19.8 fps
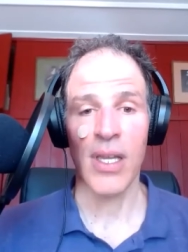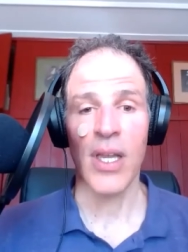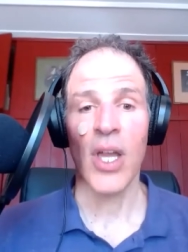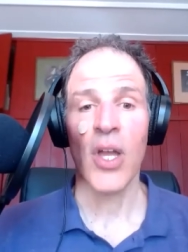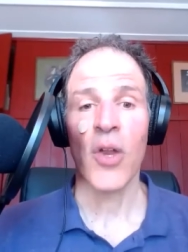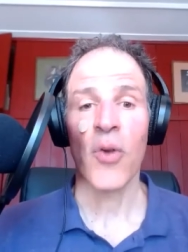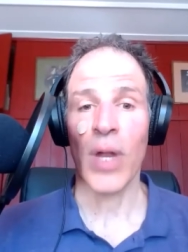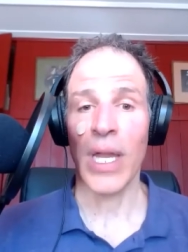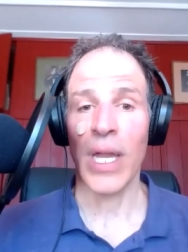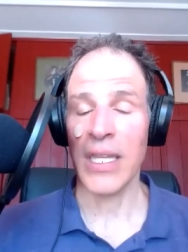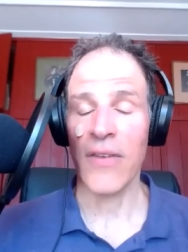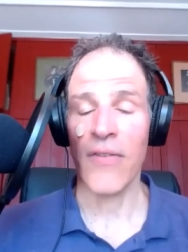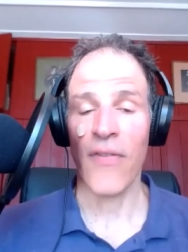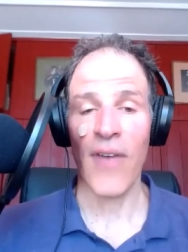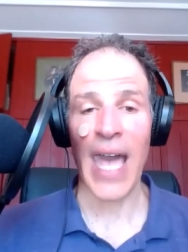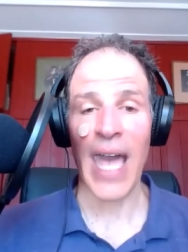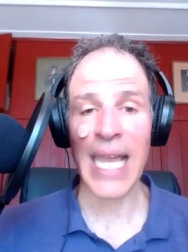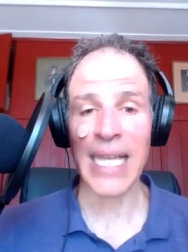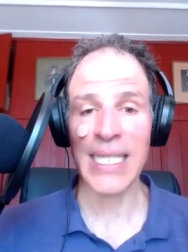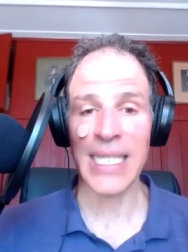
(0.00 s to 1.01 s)
right the
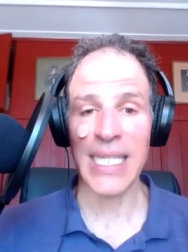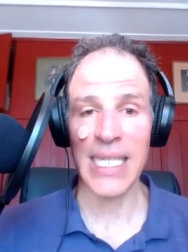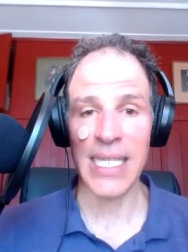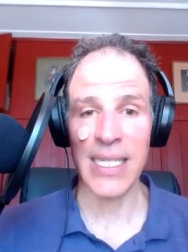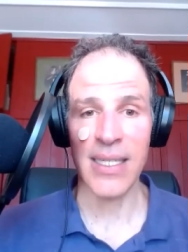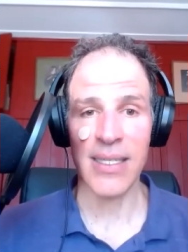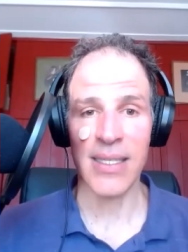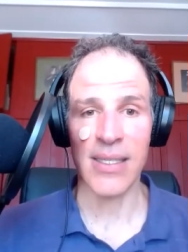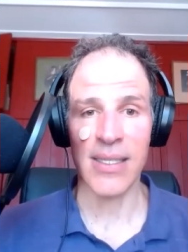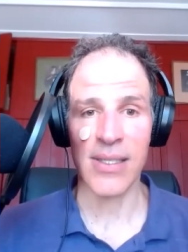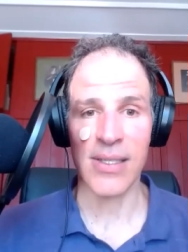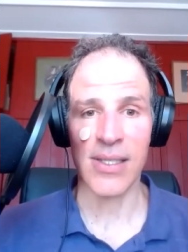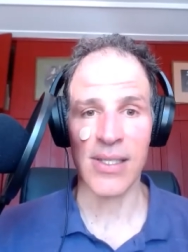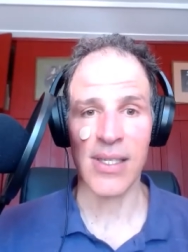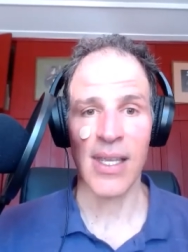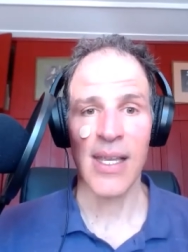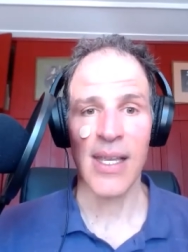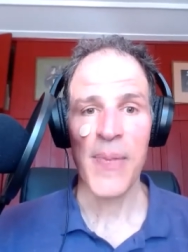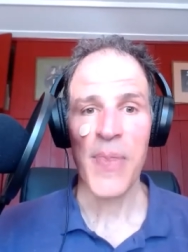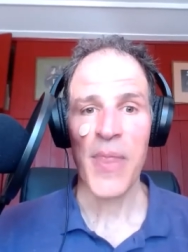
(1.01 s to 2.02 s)
fact
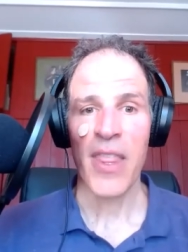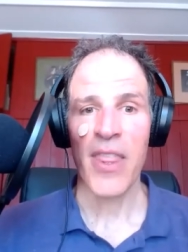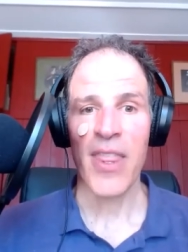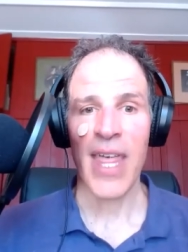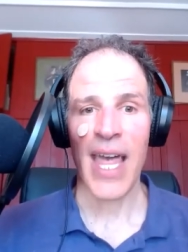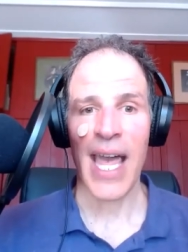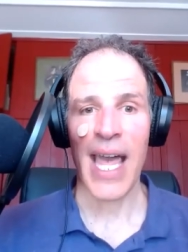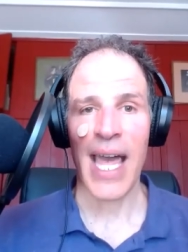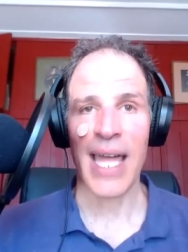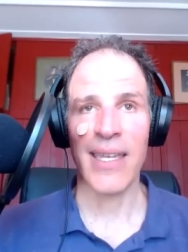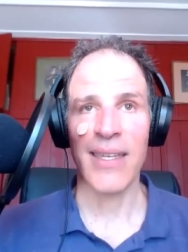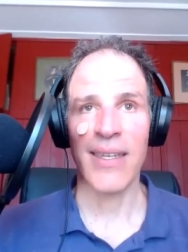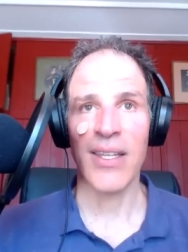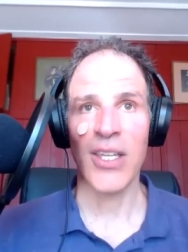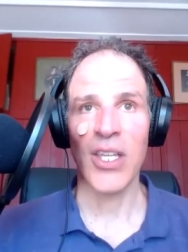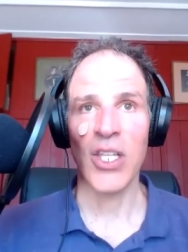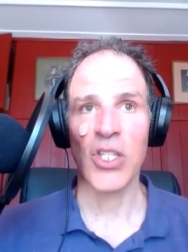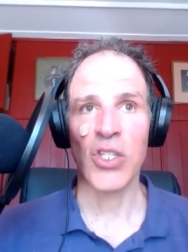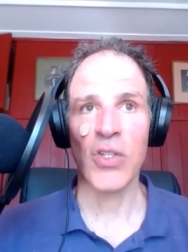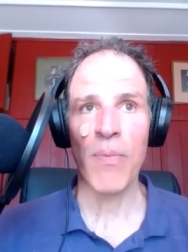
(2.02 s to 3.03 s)
is that
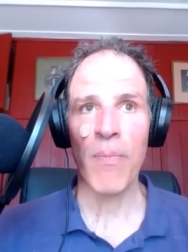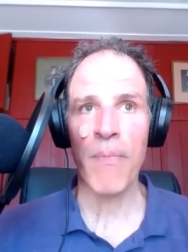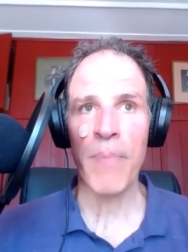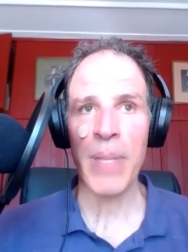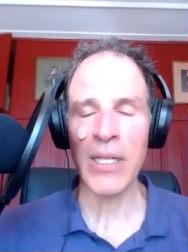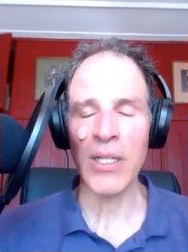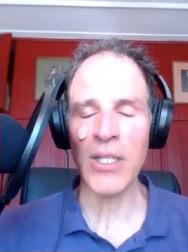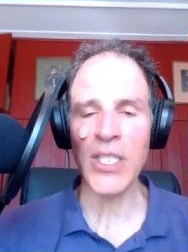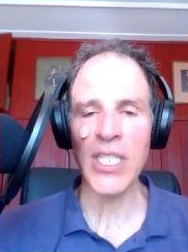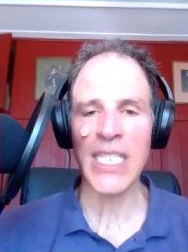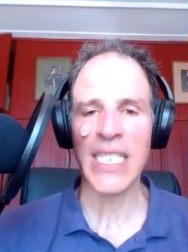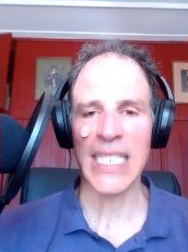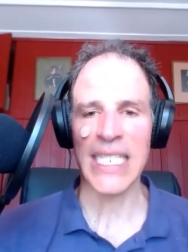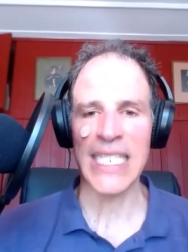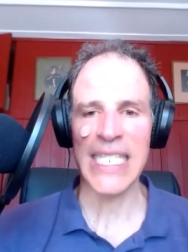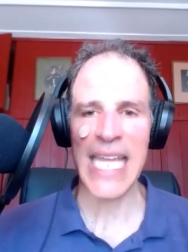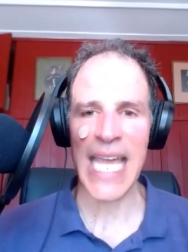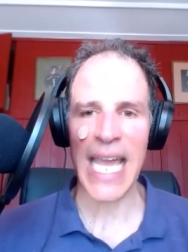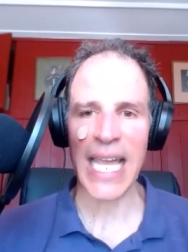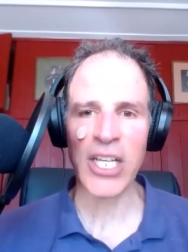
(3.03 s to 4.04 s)
to build
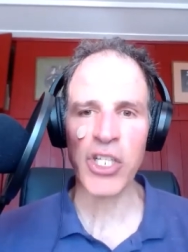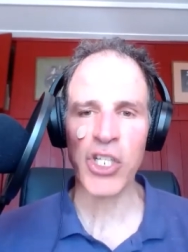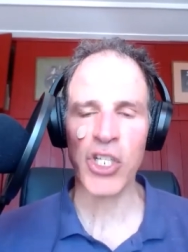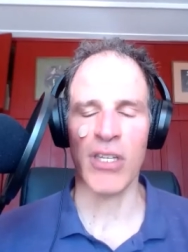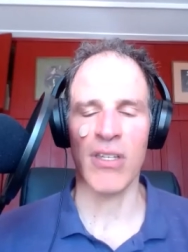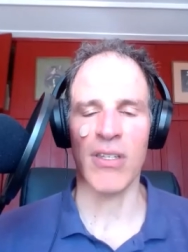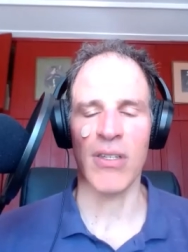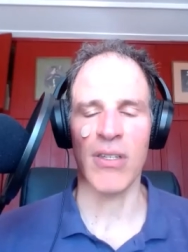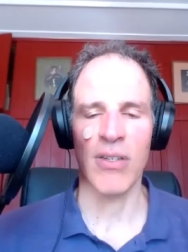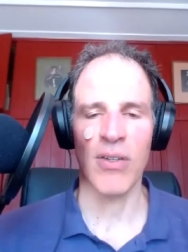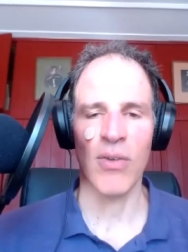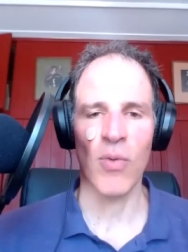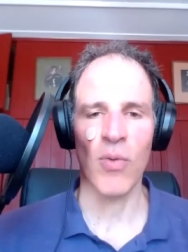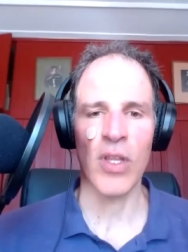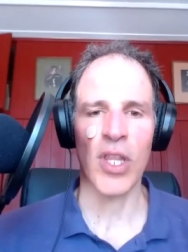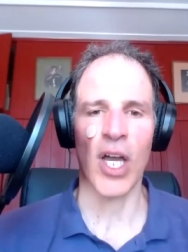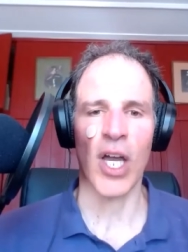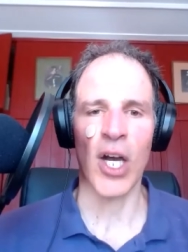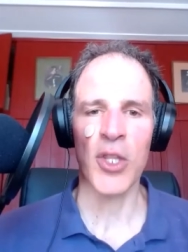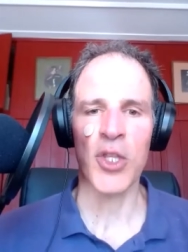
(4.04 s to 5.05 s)
connection
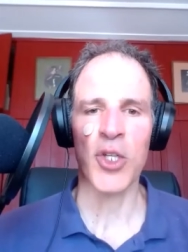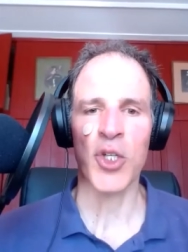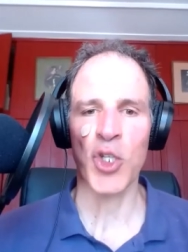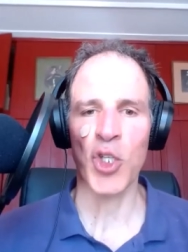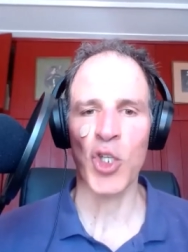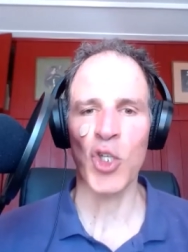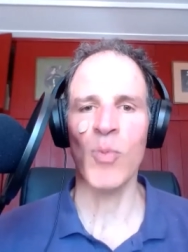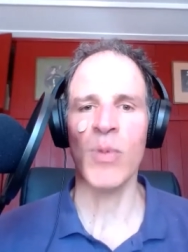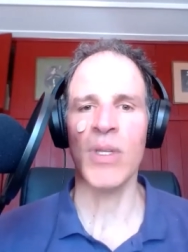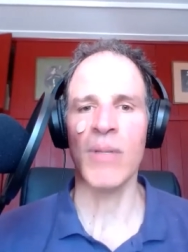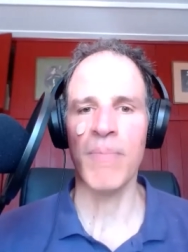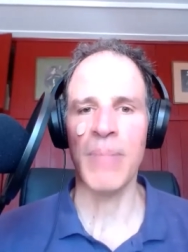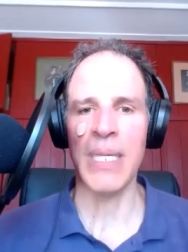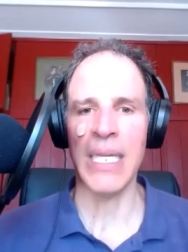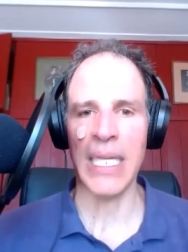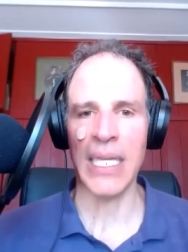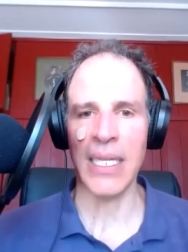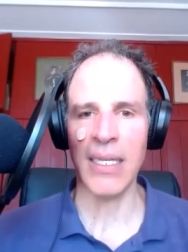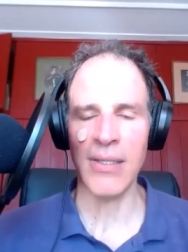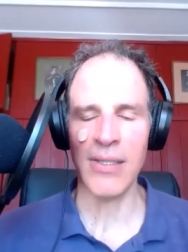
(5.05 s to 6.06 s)
with other human
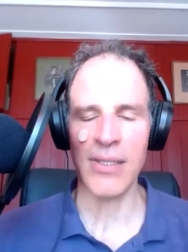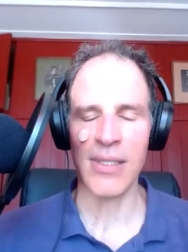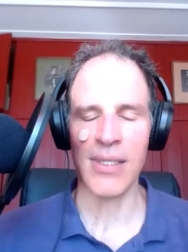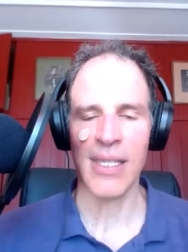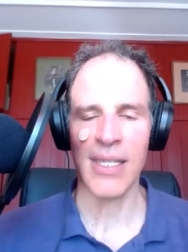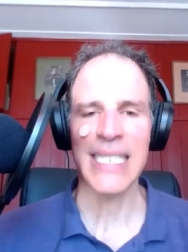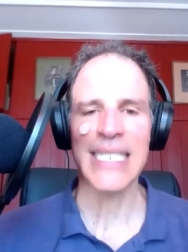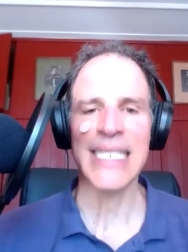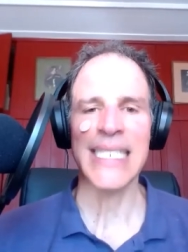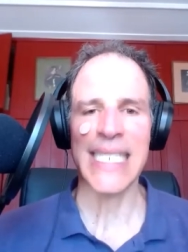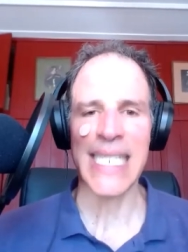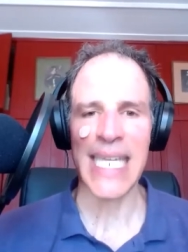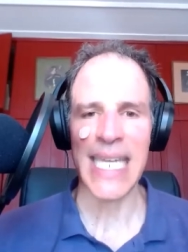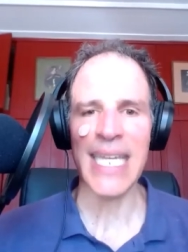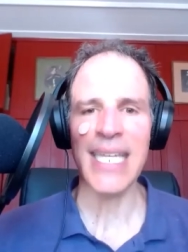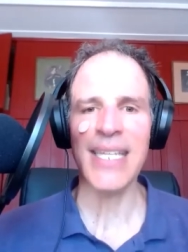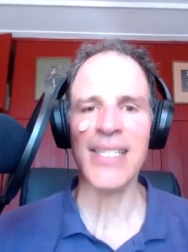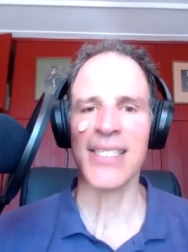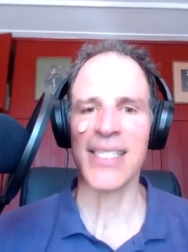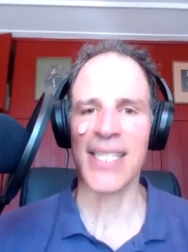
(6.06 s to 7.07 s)
beings
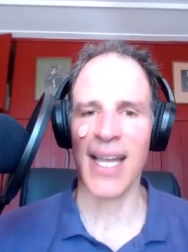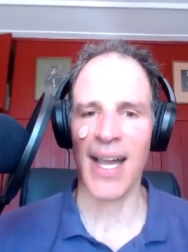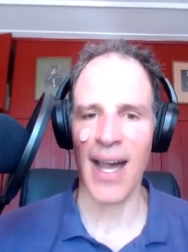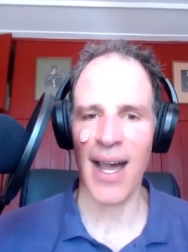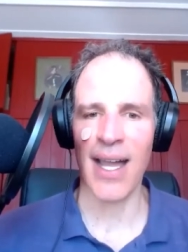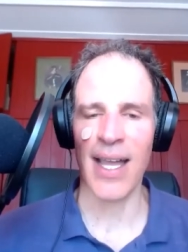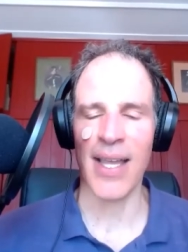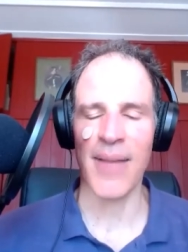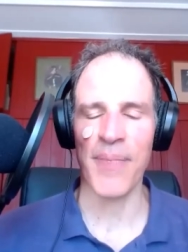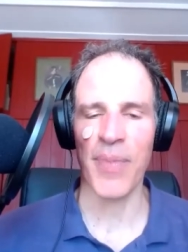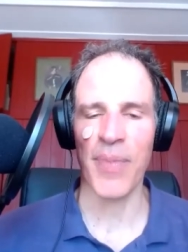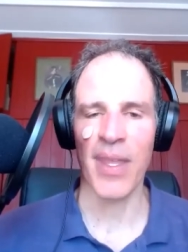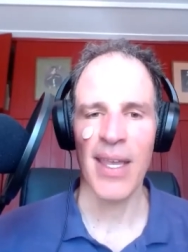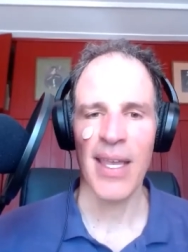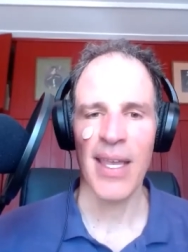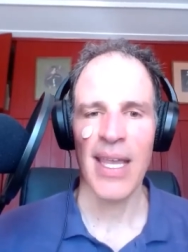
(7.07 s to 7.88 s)
takes time